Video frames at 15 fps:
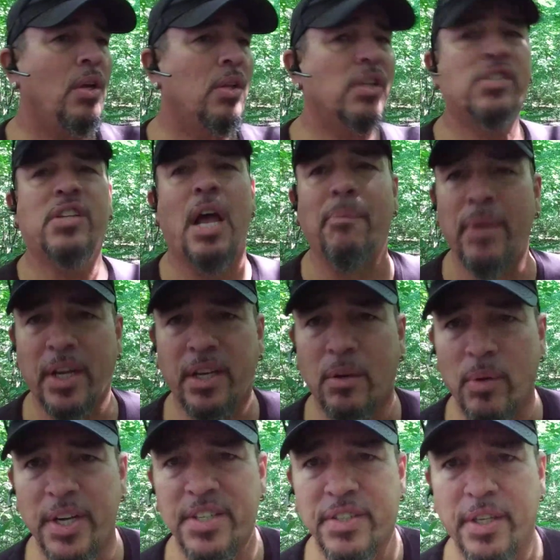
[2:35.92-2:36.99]
let's not make it
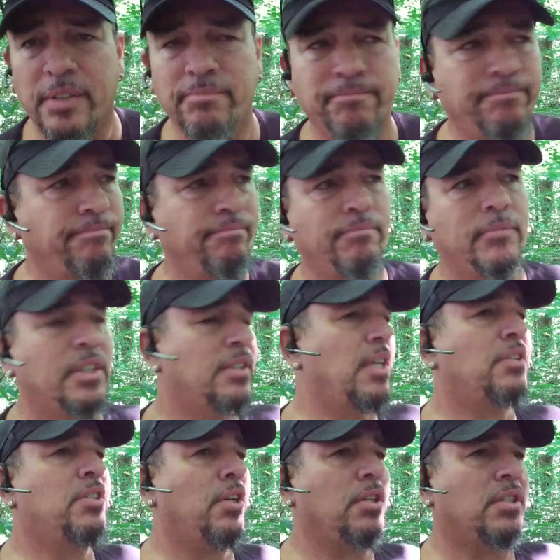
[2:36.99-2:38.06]
a race thing. Let's
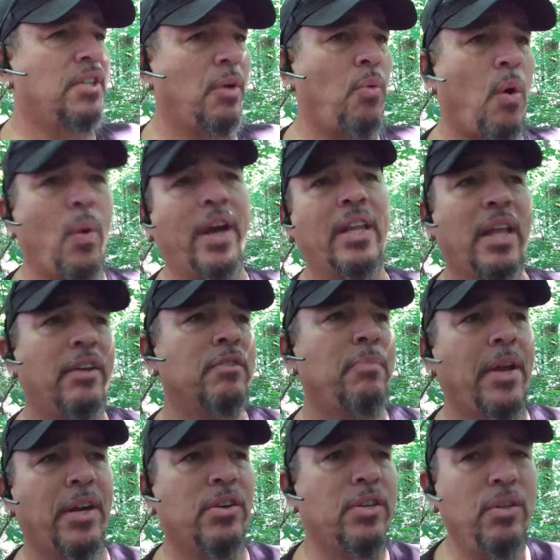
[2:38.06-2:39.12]
not sit there and say, well, white lives
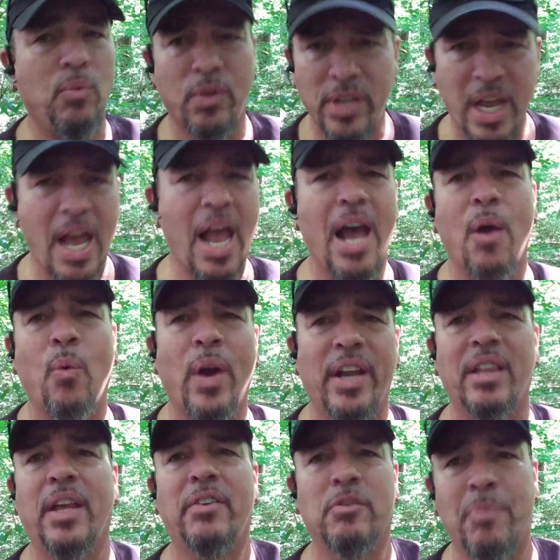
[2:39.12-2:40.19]
matter too. Well, yeah,
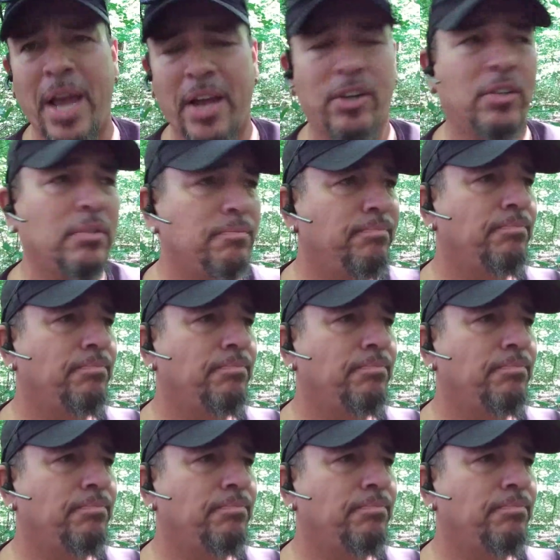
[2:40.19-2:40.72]
white lives matter.